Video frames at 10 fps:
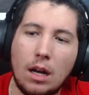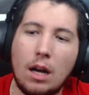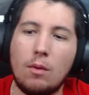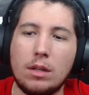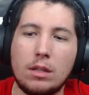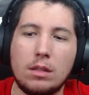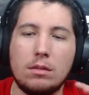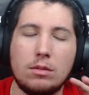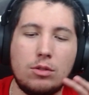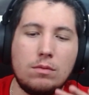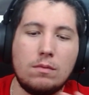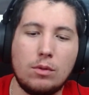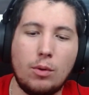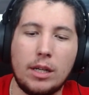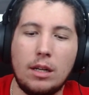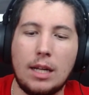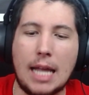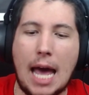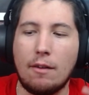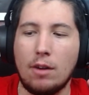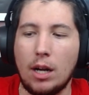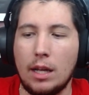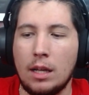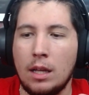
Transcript: I want to just quickly on that, right?